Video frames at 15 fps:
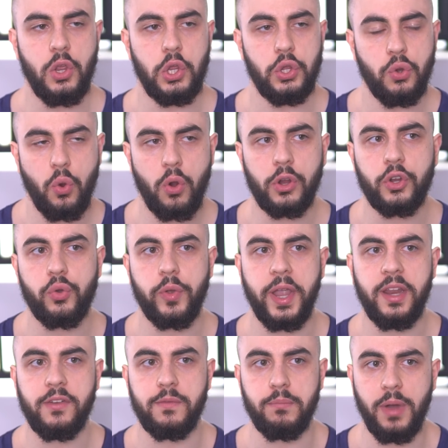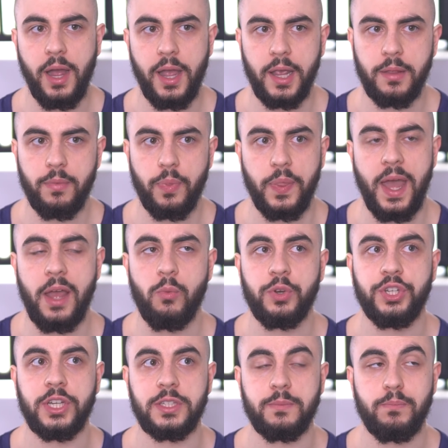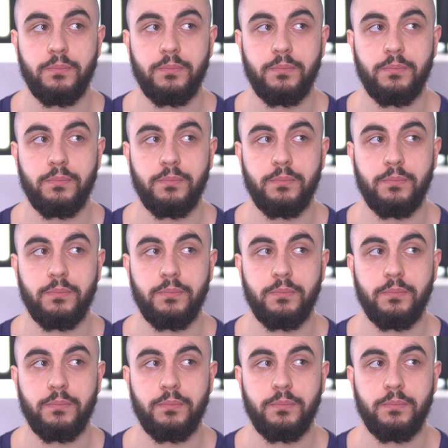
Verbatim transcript: Your creative mind, that which has